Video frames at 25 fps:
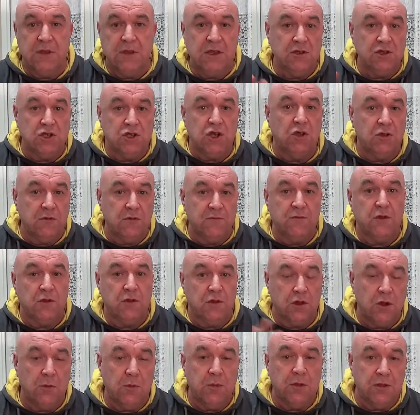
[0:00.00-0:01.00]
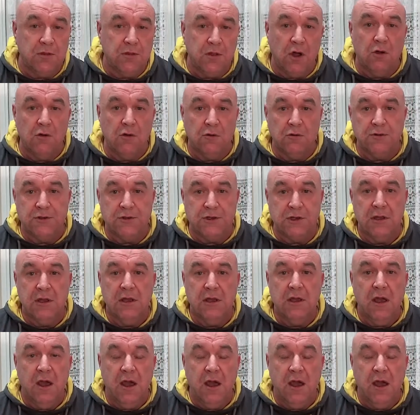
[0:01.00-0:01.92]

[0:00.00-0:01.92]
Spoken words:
Me and John have done a couple of those,